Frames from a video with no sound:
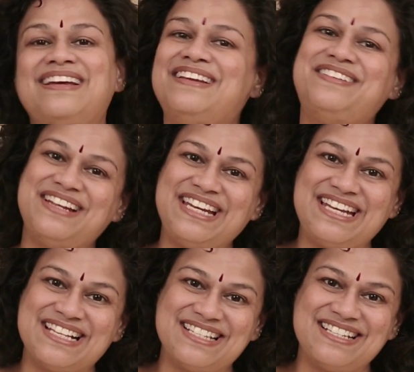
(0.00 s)
It really
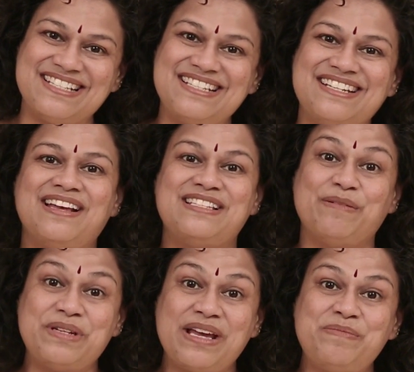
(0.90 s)
doesn't, isn't it?
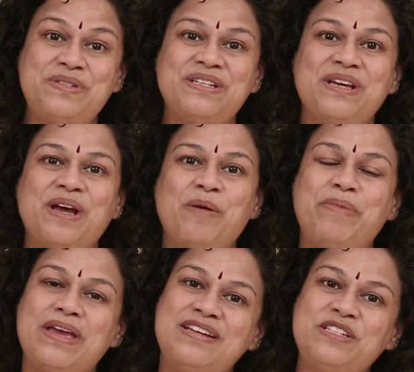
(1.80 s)
Sometimes
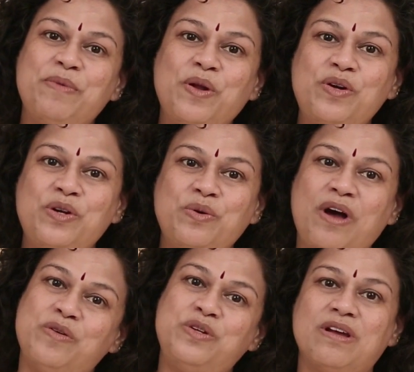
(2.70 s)
parents may not know
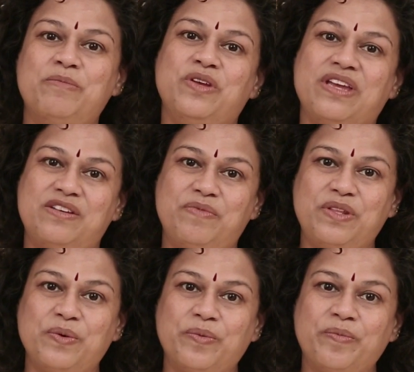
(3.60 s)
how to communicate with
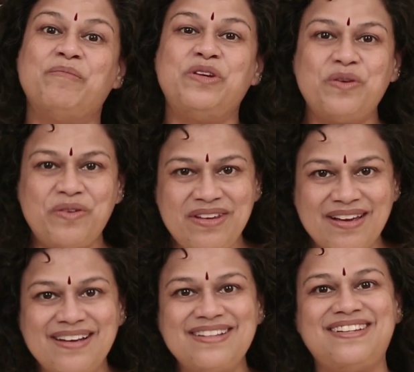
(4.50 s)
you. But you're a
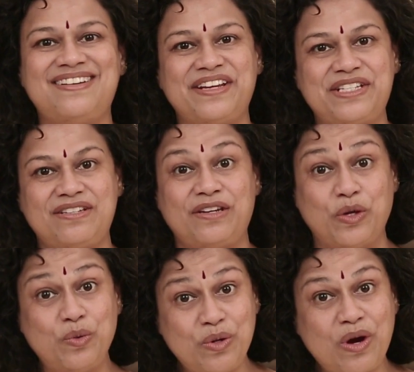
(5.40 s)
younger generation.
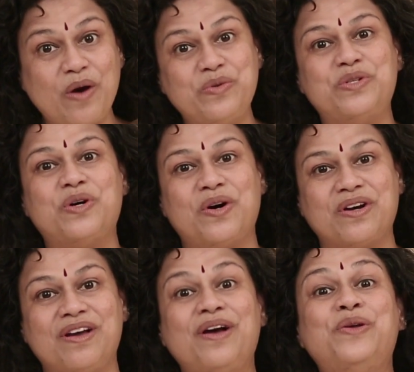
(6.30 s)
You know how to
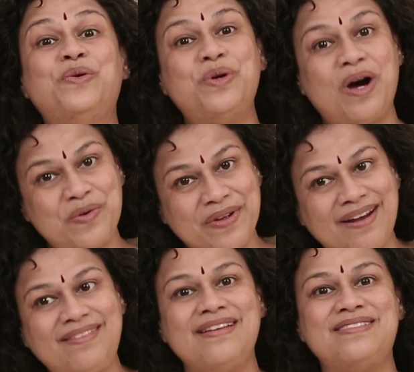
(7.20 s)
talk. You know how to
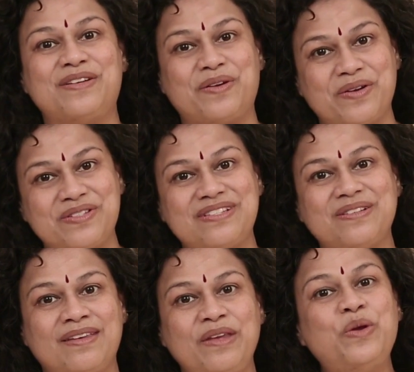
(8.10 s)
get things across.
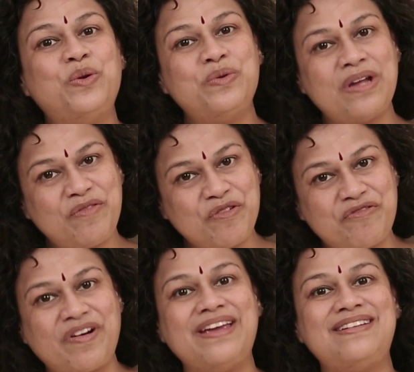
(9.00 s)
You don't have to
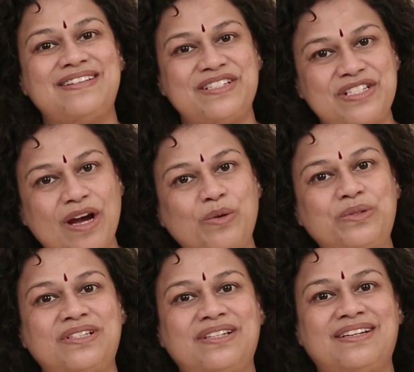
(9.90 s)
fight and
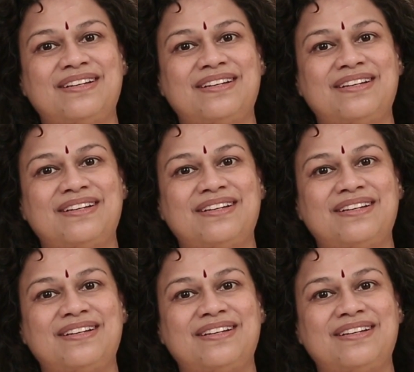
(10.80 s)
shout